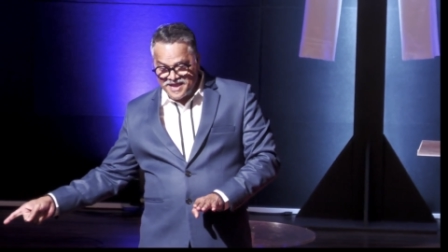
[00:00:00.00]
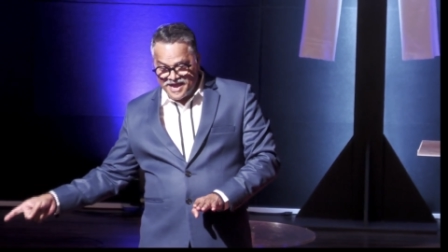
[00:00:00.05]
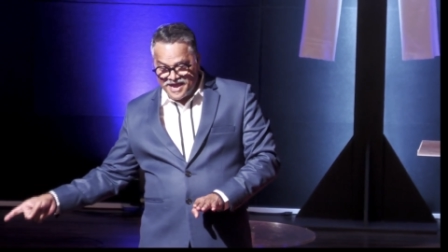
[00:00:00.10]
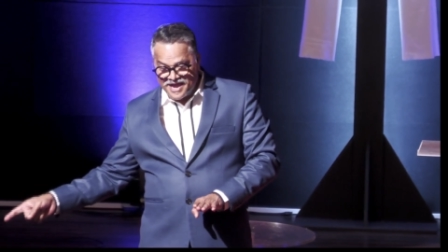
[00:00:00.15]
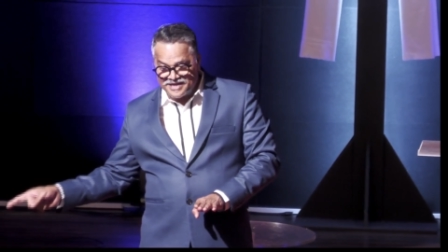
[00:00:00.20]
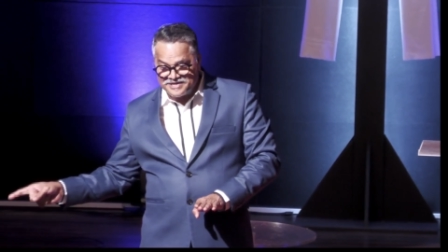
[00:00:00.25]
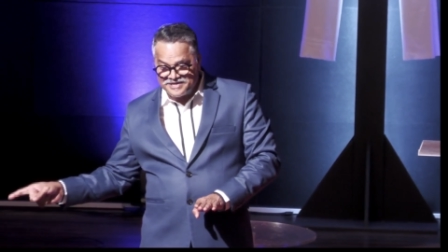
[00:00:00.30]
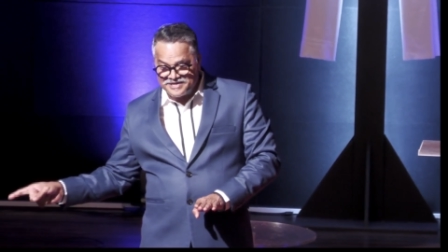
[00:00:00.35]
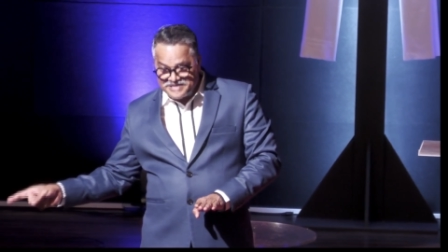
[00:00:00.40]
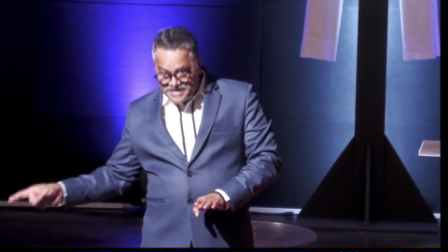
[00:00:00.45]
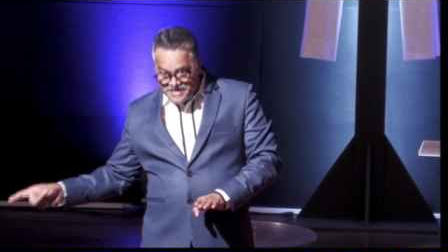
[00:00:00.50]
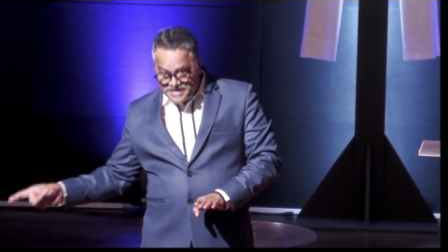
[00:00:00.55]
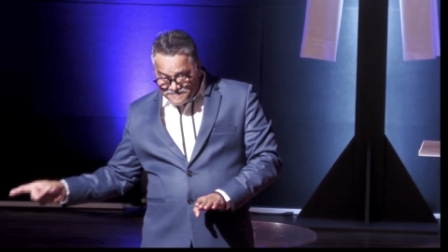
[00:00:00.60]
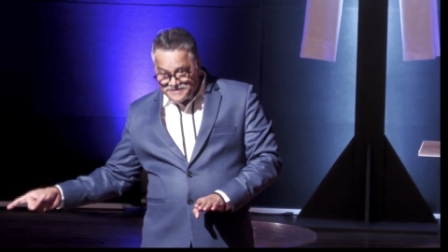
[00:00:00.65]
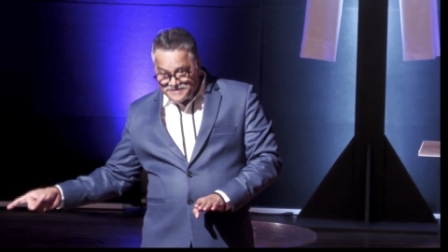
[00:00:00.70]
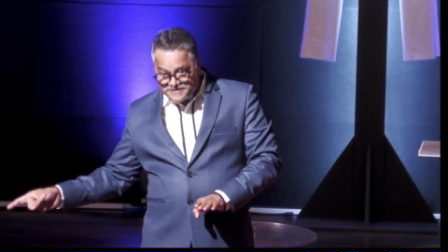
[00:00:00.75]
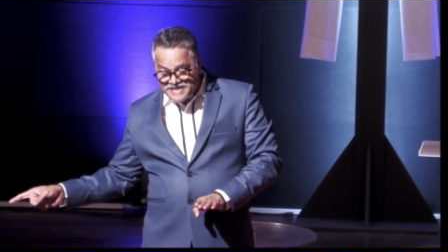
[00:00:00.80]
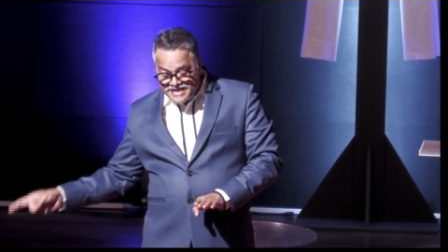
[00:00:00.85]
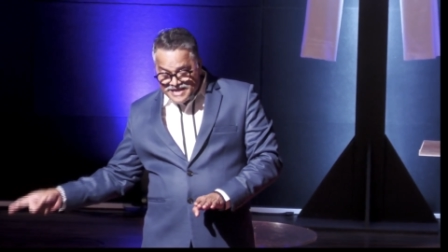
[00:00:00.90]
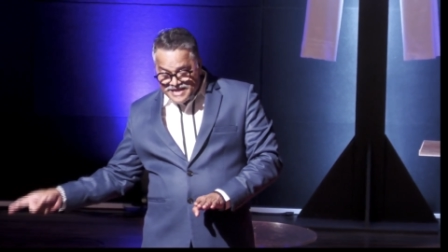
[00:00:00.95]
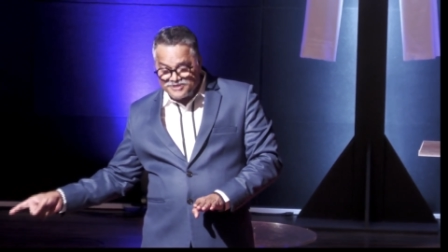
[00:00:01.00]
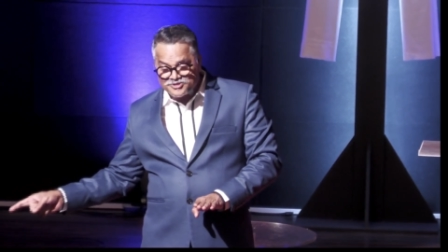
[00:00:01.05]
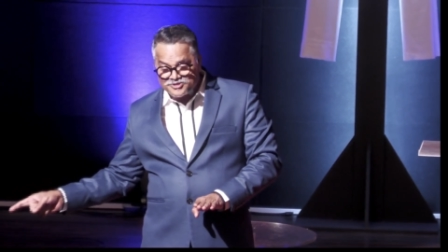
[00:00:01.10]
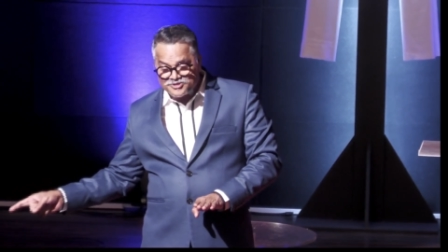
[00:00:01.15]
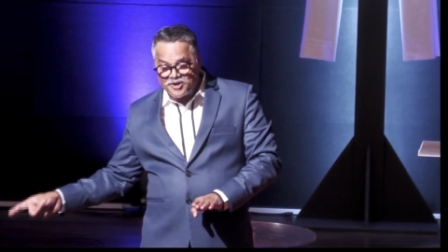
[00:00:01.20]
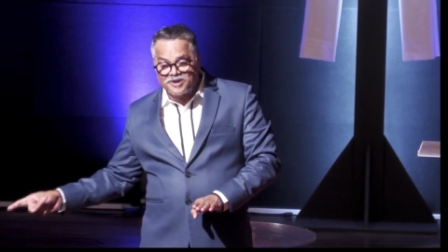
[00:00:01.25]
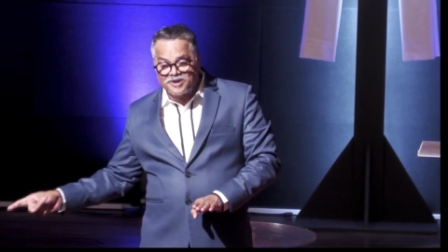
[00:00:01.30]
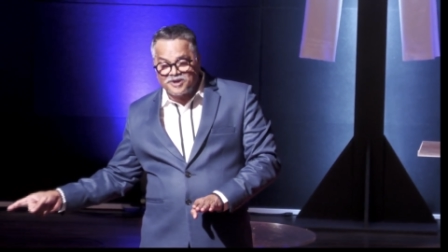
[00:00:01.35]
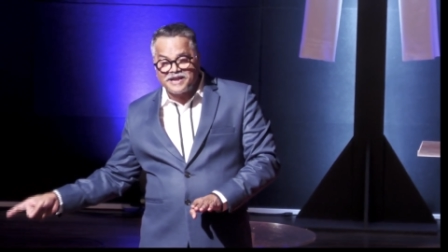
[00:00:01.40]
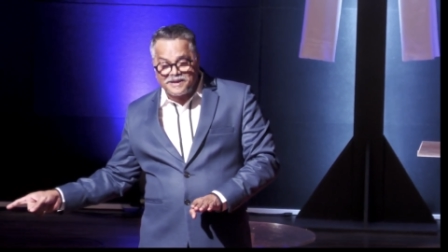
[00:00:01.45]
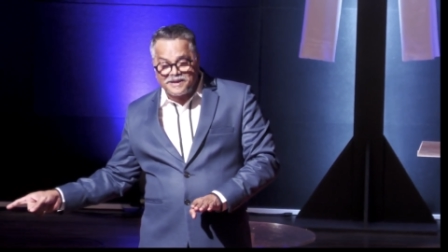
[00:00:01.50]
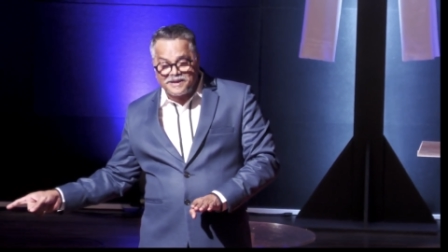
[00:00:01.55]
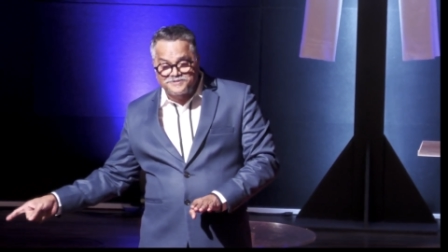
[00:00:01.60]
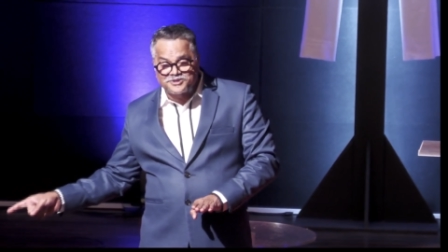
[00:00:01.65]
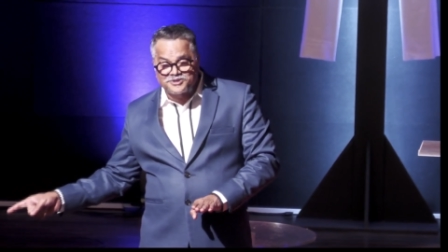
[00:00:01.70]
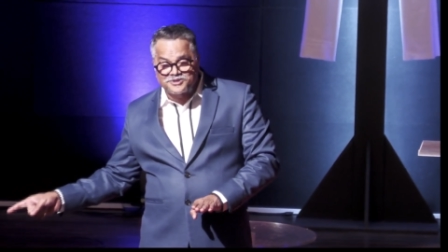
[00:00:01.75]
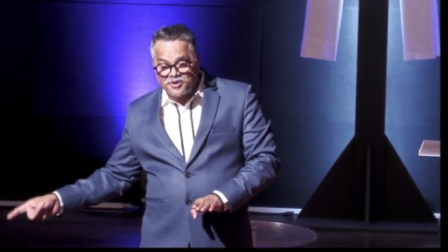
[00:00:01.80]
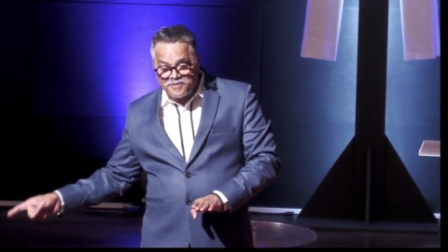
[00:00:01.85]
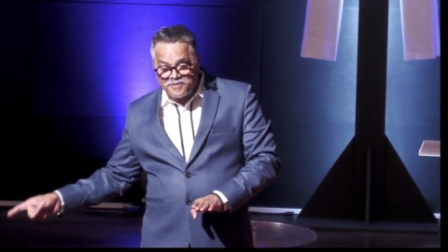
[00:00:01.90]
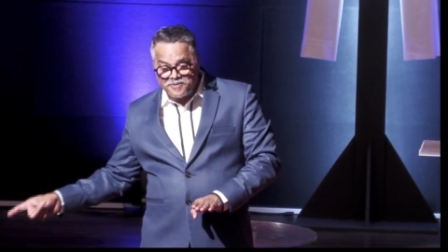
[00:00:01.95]
And David really thought
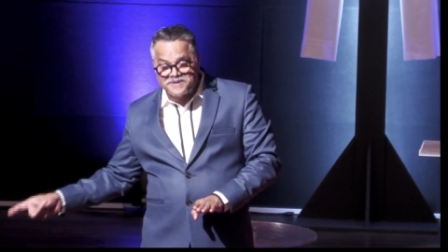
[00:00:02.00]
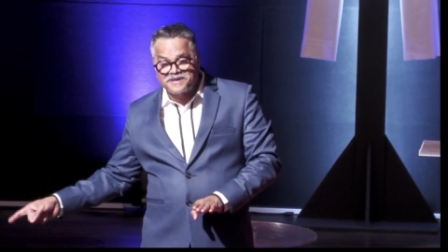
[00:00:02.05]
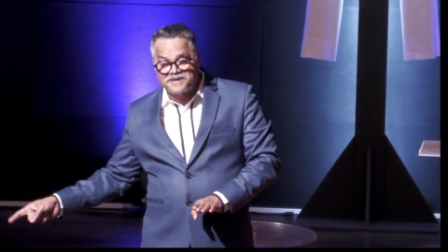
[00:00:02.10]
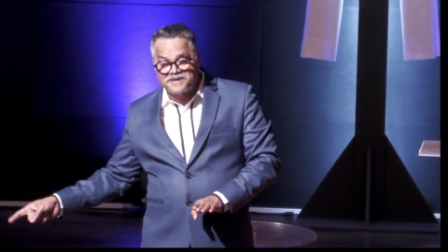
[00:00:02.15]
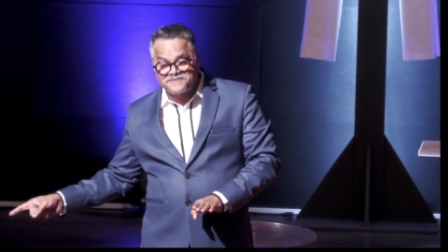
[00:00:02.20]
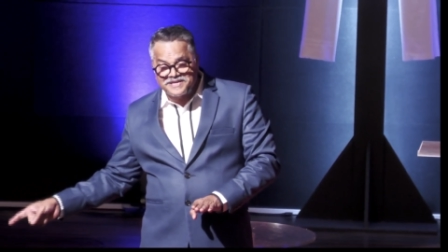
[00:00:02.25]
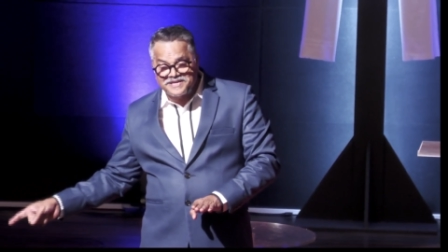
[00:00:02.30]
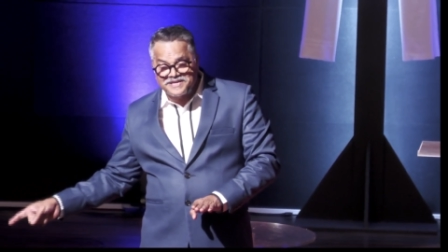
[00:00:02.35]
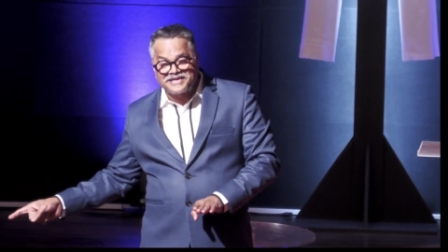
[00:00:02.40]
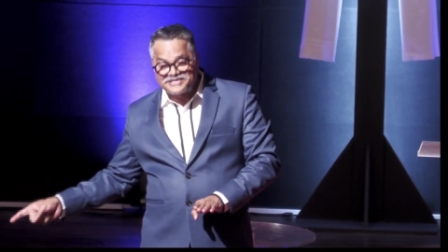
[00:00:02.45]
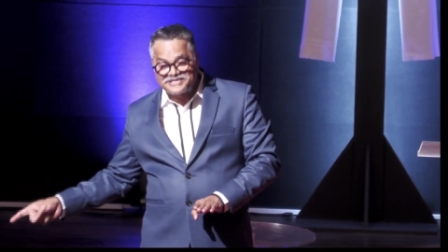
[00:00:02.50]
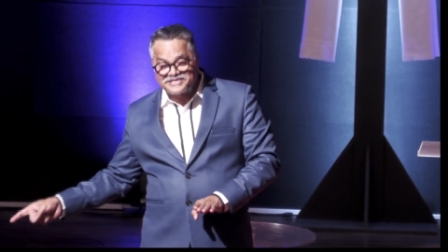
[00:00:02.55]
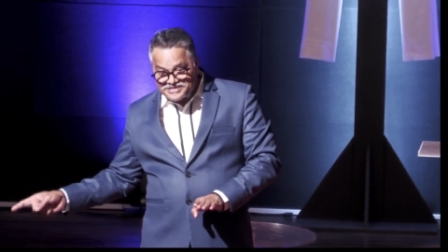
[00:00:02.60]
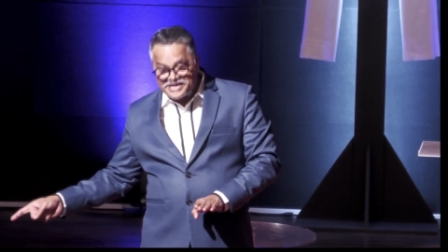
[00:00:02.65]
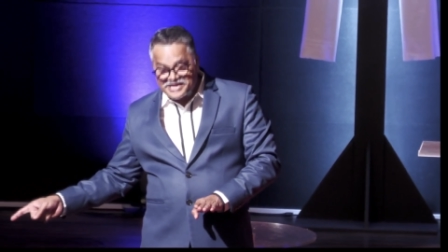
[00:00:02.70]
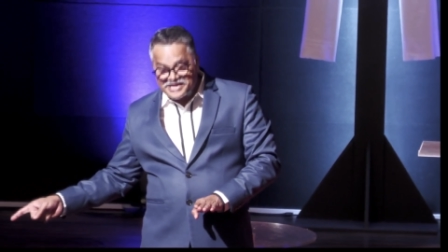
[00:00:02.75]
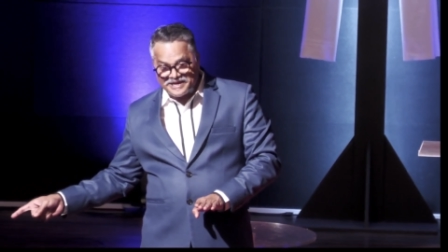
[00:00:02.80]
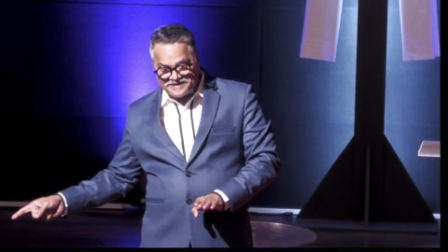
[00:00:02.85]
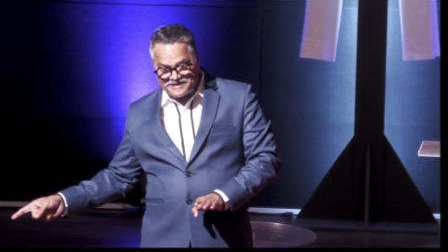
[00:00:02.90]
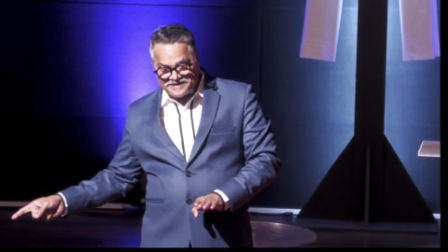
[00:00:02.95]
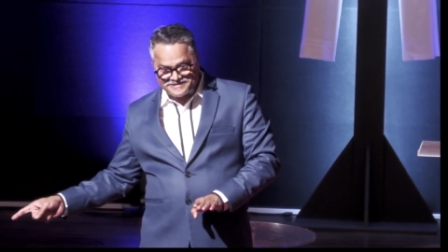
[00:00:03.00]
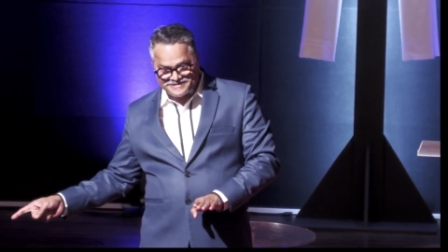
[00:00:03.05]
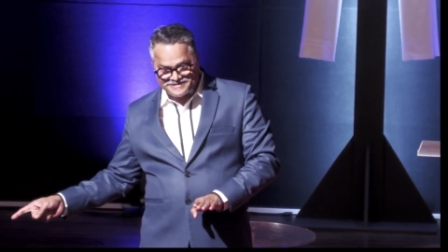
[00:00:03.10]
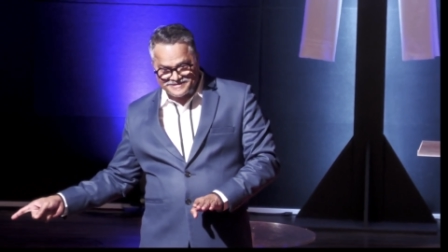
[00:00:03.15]
Absalom became the next king.